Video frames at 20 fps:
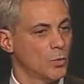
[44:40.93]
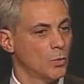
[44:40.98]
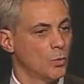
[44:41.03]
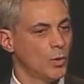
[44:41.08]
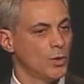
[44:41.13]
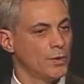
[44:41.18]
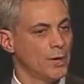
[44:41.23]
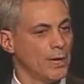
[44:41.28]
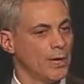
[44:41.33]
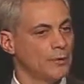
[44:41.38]

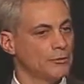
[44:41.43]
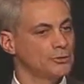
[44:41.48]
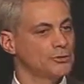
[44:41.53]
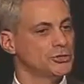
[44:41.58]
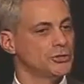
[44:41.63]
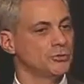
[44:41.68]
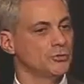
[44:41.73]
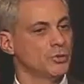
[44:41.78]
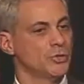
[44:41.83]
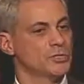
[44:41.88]
What
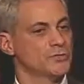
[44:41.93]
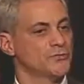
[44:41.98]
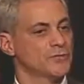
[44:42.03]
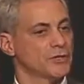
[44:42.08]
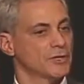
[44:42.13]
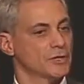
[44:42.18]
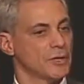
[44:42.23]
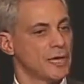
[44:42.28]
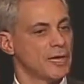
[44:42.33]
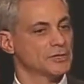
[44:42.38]
energy was for
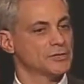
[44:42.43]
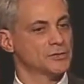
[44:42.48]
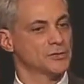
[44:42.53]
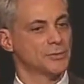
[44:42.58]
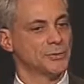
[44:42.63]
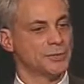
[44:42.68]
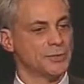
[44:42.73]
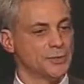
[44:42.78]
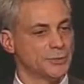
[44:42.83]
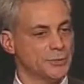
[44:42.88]
the last
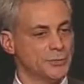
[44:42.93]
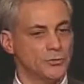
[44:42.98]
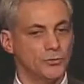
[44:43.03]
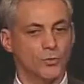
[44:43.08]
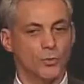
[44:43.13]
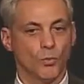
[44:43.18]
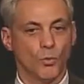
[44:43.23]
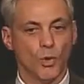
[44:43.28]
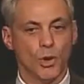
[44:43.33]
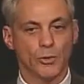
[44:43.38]
30 years,
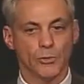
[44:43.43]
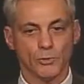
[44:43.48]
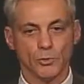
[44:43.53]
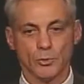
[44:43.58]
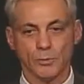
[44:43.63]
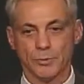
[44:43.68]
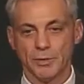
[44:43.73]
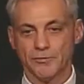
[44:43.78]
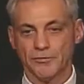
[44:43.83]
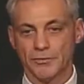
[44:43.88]
water
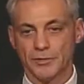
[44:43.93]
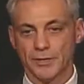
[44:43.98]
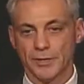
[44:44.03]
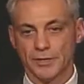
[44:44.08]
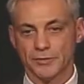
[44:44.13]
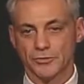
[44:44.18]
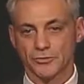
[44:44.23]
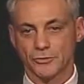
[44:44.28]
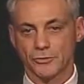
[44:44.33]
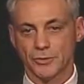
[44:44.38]
will be for the
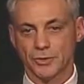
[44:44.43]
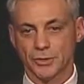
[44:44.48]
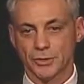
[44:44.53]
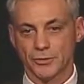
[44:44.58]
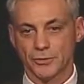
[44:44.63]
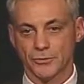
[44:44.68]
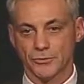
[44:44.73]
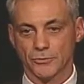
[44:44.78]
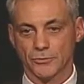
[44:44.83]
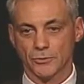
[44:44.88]
next 30
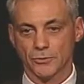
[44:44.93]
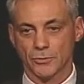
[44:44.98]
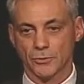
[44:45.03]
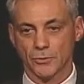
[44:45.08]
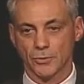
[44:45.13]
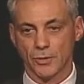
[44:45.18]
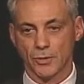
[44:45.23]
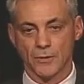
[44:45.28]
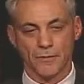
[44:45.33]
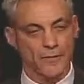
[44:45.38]
years.
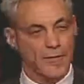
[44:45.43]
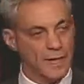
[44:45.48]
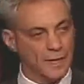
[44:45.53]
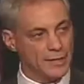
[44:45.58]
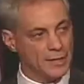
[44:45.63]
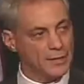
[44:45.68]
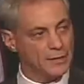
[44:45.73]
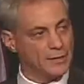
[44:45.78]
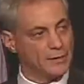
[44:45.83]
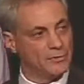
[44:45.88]
That
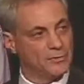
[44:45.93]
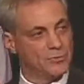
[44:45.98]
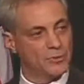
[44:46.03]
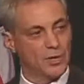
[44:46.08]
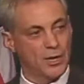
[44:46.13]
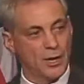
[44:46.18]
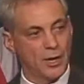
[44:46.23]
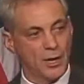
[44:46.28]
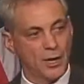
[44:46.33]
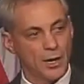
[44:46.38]
is
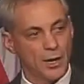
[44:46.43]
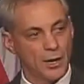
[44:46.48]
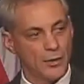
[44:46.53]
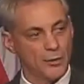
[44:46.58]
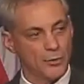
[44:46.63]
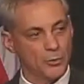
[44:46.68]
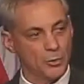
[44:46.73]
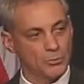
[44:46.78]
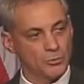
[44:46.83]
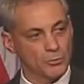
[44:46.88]

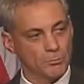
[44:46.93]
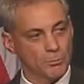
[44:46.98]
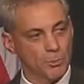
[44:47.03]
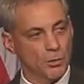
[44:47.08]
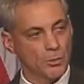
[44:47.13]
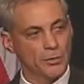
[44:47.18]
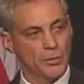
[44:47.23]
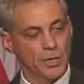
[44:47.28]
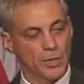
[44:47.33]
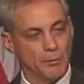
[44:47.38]
the most
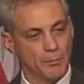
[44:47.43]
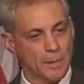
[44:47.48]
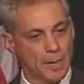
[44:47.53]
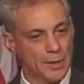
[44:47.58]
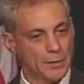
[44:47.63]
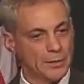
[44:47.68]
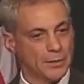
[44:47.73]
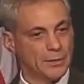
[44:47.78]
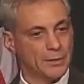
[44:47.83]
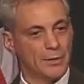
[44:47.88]
important
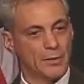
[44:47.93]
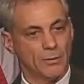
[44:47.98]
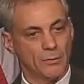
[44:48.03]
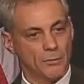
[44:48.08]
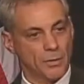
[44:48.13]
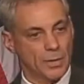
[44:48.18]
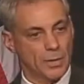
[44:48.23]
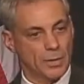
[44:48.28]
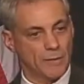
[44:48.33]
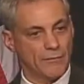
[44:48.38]
commodity
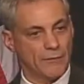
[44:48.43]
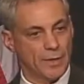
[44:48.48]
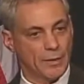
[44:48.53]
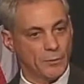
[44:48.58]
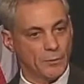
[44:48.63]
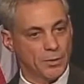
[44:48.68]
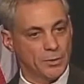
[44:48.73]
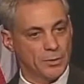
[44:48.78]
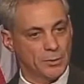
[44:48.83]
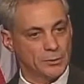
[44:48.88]
right out
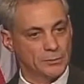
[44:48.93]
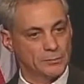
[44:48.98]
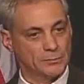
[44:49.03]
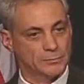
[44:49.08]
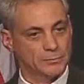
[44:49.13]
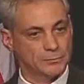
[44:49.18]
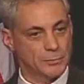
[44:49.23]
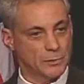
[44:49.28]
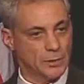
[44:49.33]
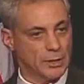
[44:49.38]
that window,
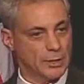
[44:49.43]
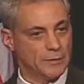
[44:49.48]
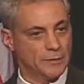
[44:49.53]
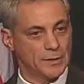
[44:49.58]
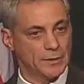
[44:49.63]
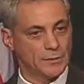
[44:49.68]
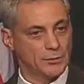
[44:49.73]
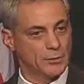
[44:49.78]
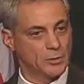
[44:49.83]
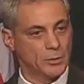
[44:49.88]
right out
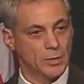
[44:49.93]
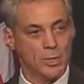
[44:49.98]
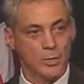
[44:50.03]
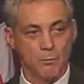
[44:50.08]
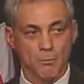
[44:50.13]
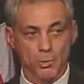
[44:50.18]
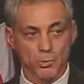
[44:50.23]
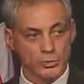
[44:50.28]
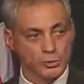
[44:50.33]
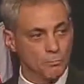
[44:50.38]
that door.
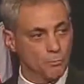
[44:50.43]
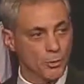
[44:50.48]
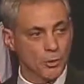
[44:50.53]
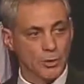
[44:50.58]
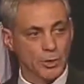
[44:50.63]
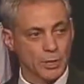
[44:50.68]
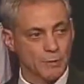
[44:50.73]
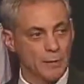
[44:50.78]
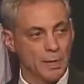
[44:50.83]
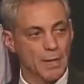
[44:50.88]
Most
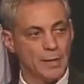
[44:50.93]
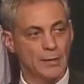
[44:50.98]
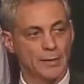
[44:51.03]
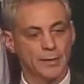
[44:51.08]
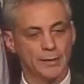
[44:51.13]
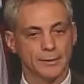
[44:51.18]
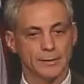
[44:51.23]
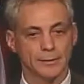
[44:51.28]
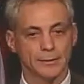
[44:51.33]
important commodity.